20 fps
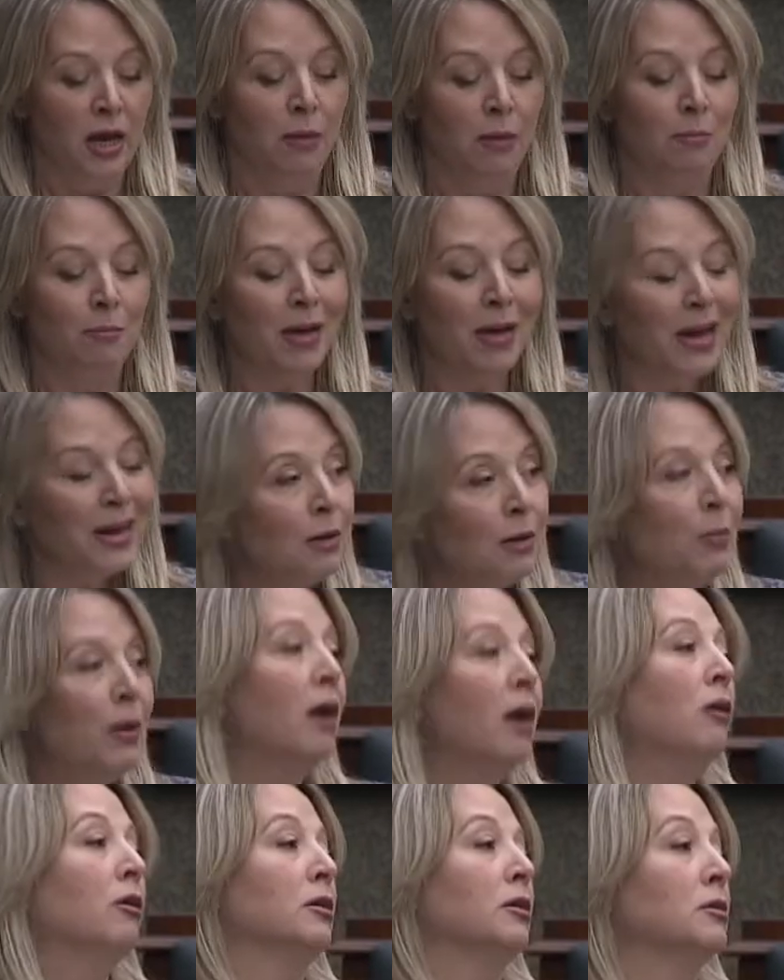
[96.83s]
Many
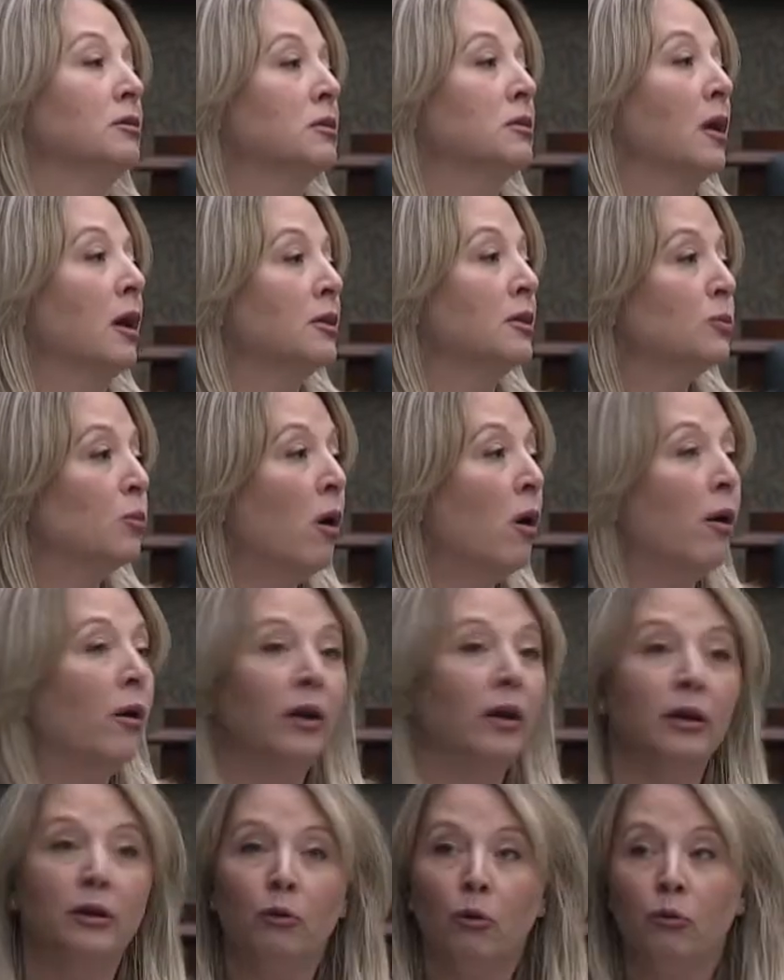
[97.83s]
parents as well,
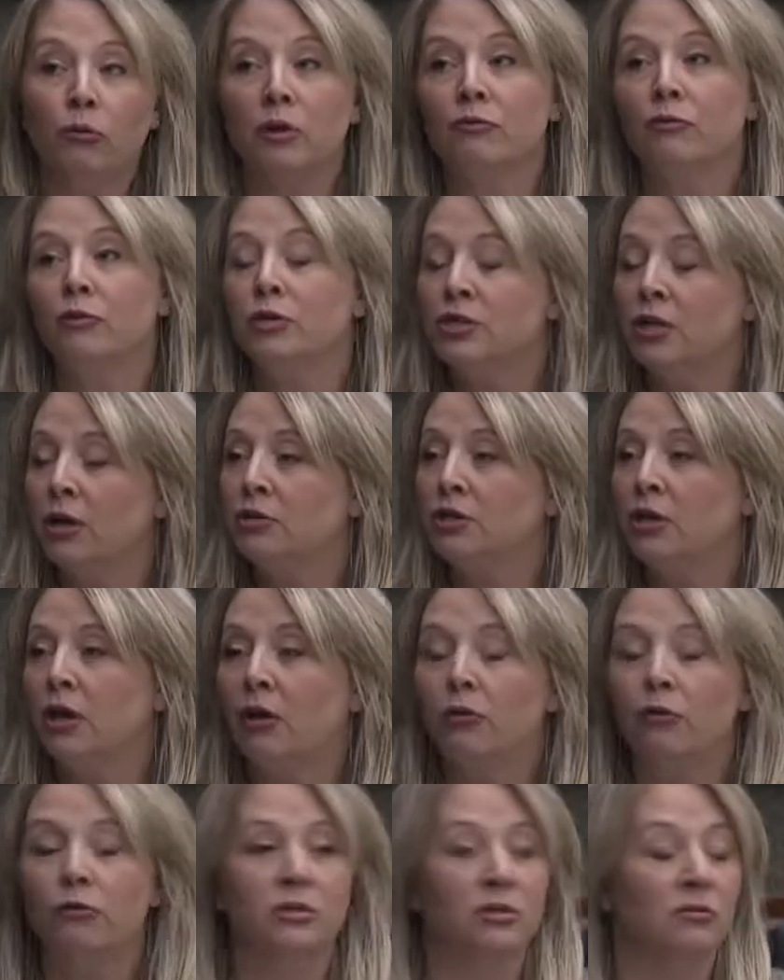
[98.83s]
and I know they've reached out to
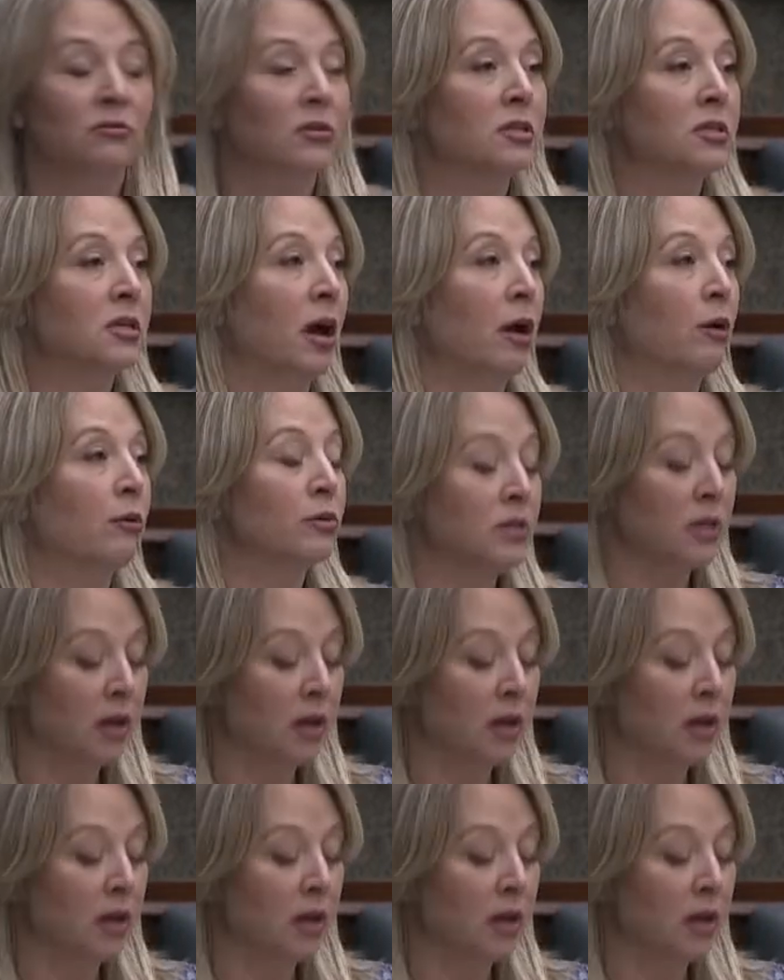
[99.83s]
others in this House,